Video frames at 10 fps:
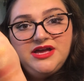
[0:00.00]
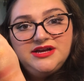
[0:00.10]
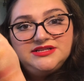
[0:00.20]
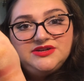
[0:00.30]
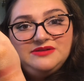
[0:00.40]

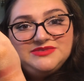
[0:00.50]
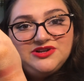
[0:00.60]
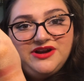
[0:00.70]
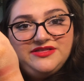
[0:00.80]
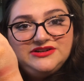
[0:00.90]
So I'm
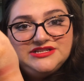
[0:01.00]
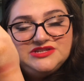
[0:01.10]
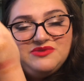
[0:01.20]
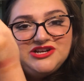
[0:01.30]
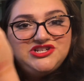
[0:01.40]
sorry, there's a
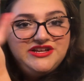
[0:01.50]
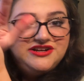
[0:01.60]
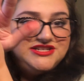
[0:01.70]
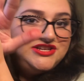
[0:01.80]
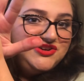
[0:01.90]
swatch there
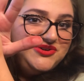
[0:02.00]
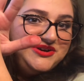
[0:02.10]
too.